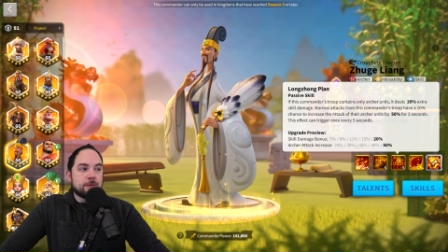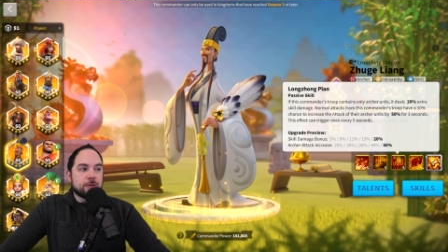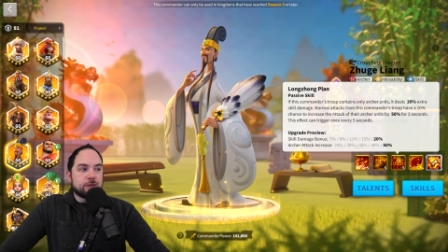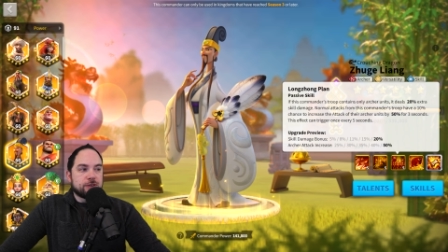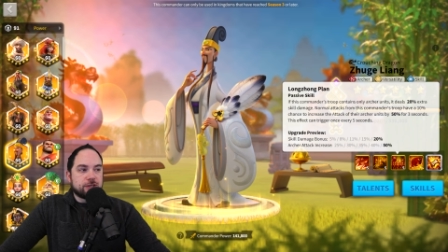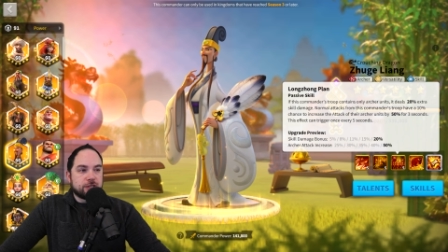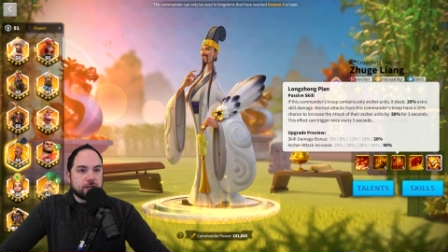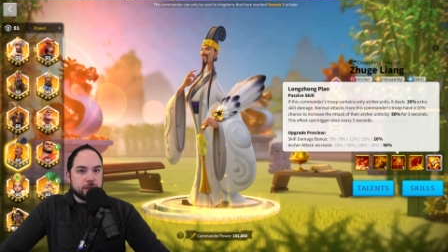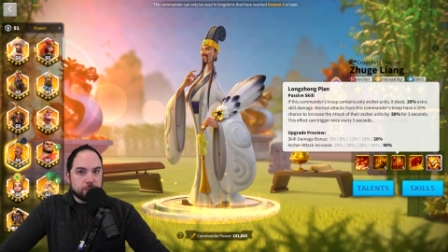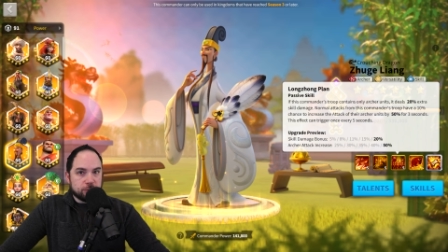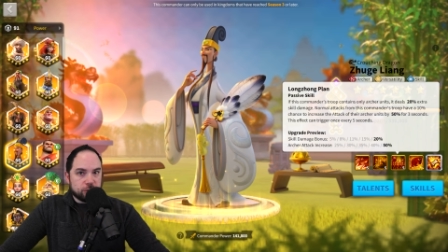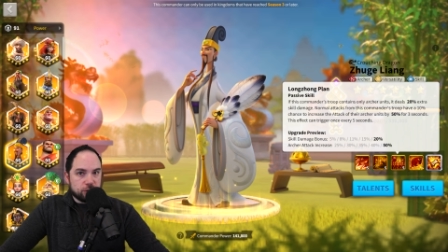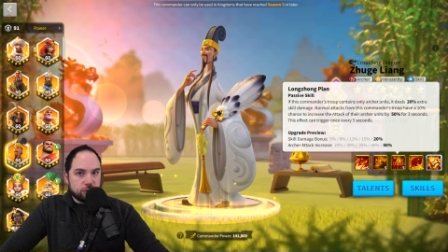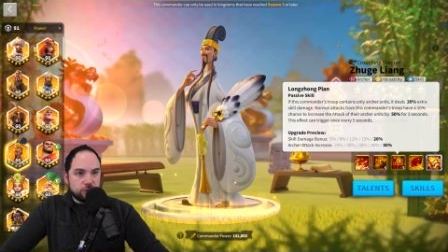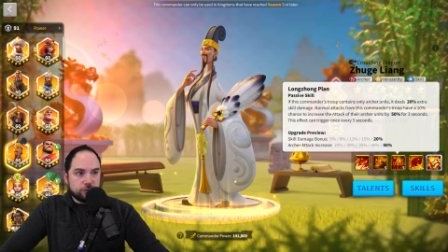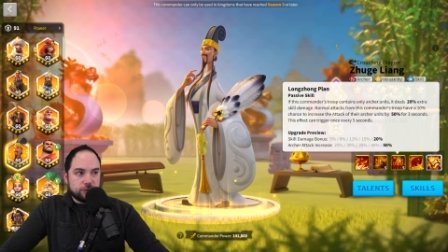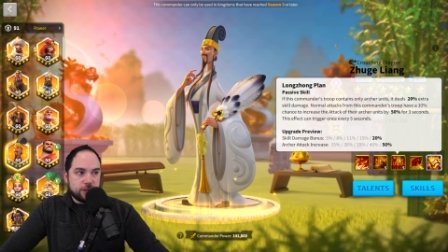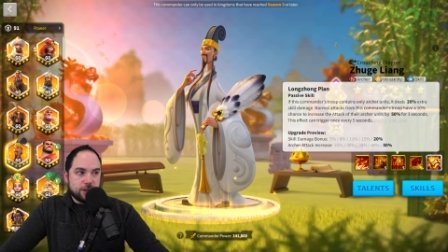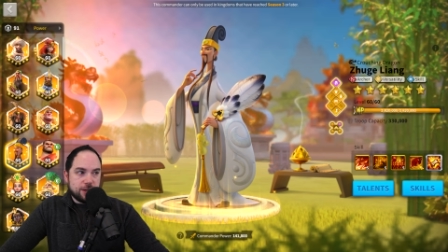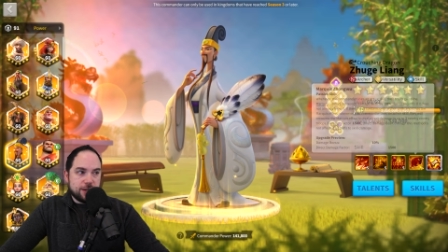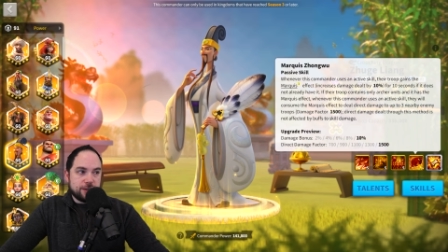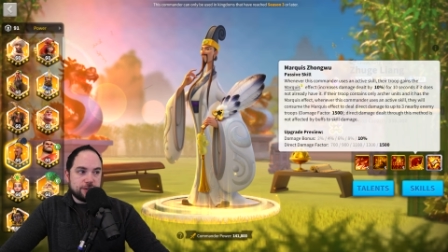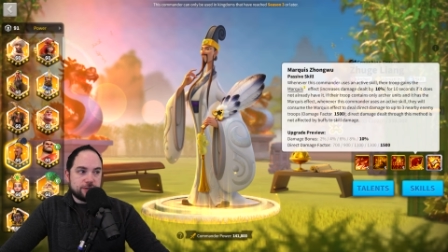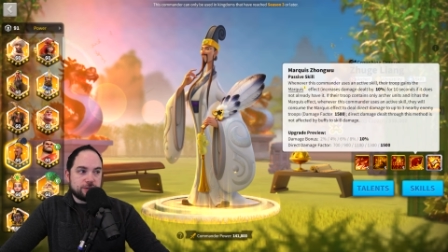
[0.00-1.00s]
Similar
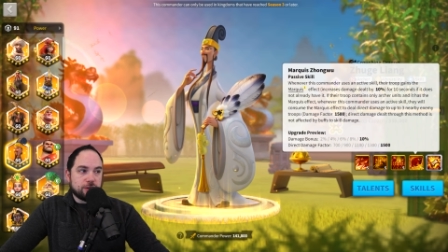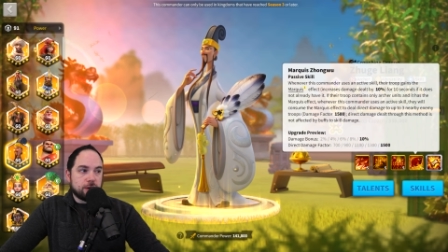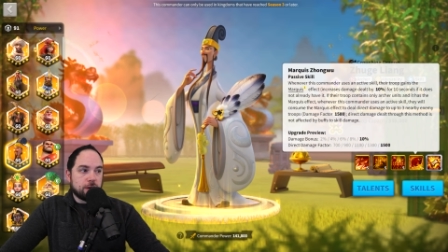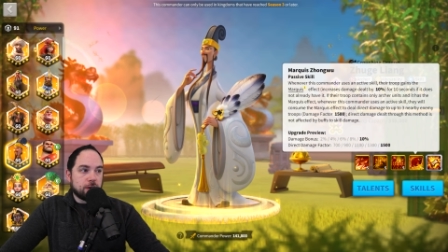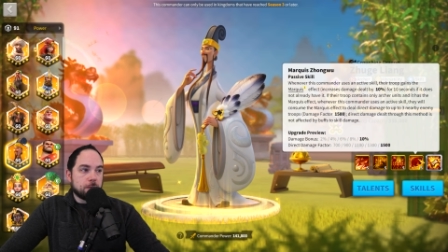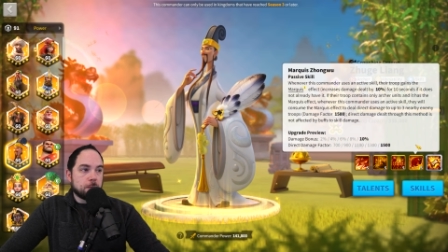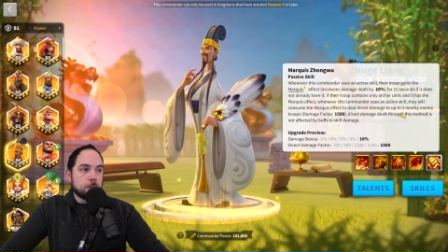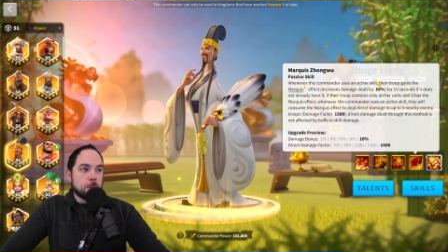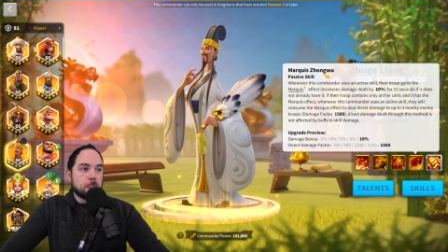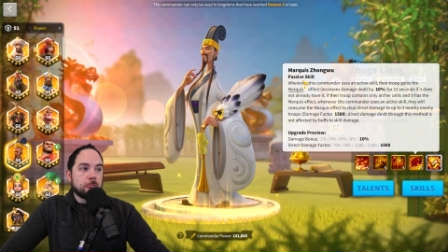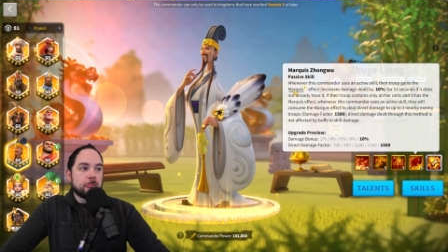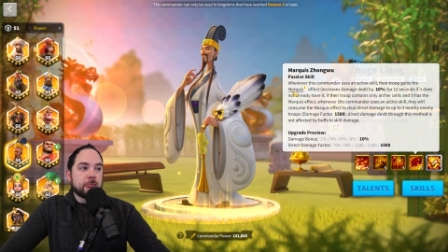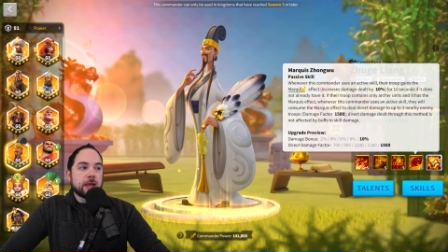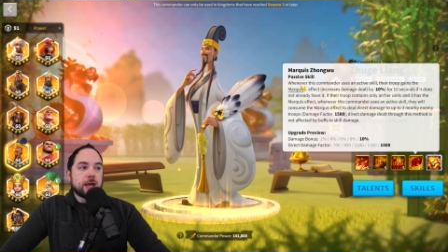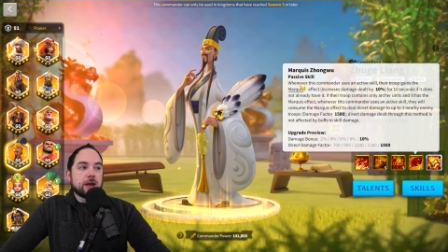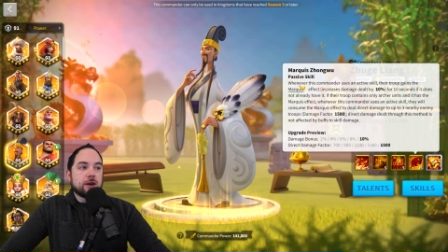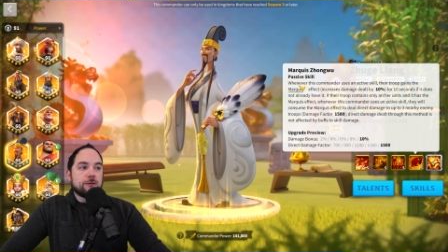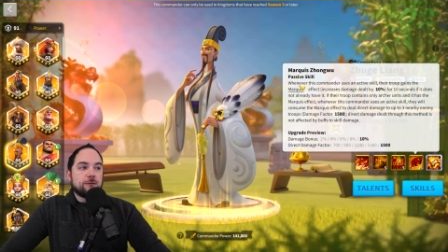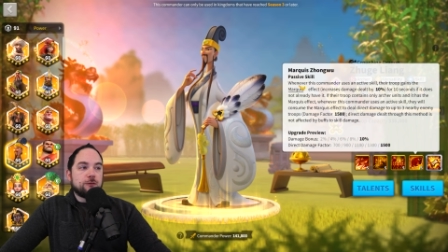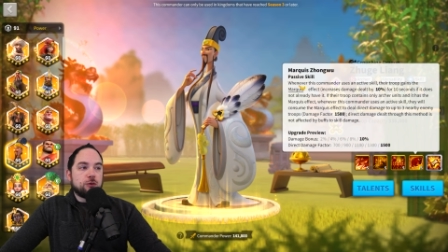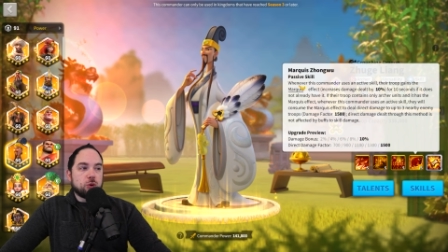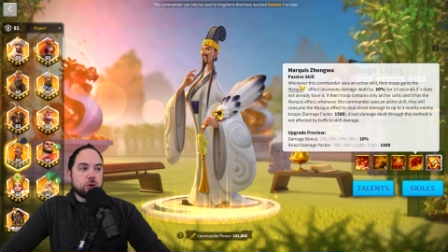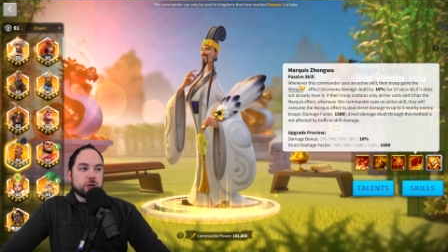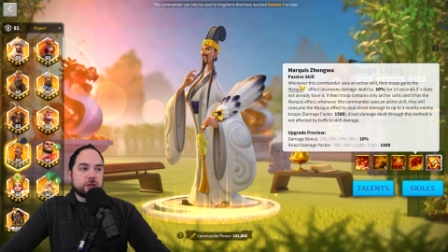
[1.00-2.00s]
to Esong.
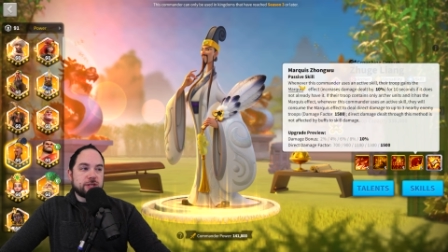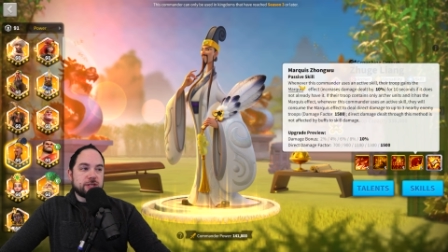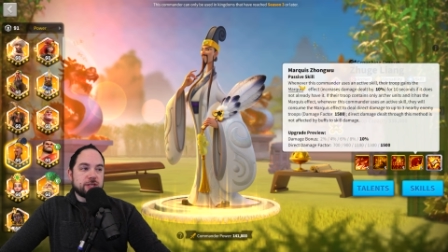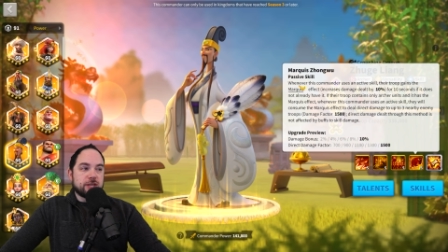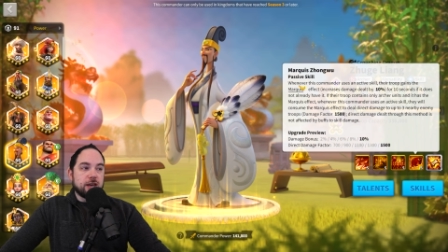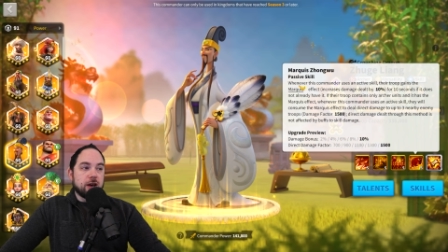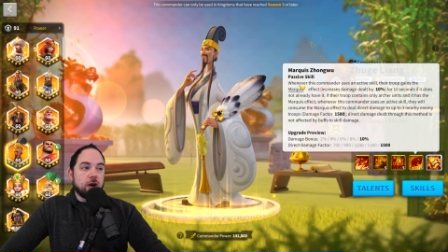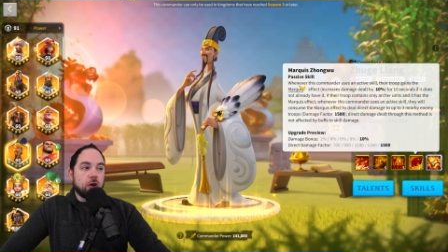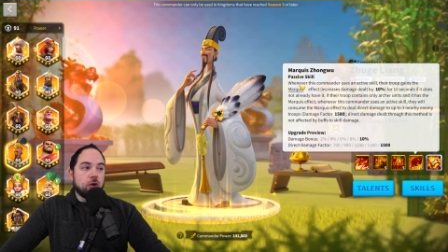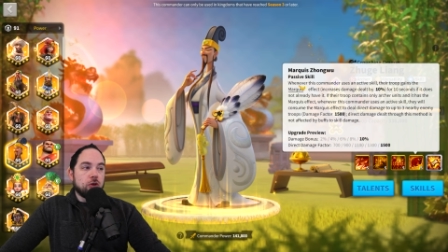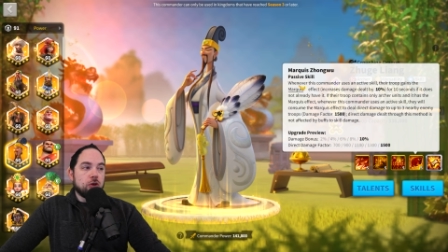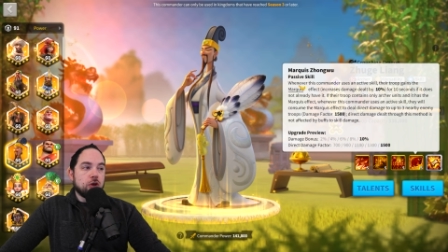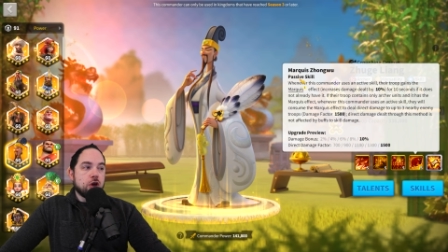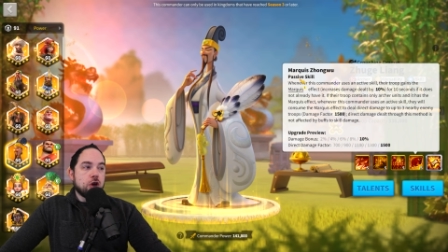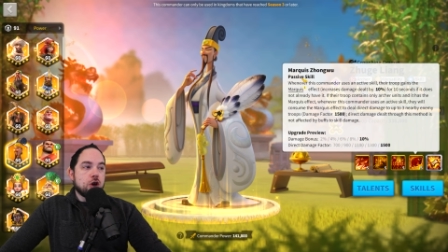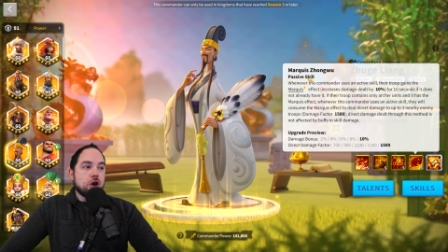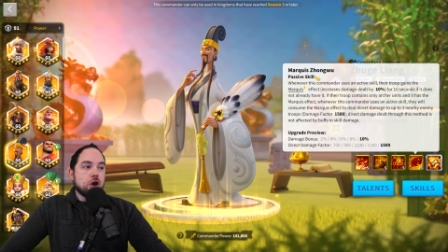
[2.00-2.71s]
Fourth skill.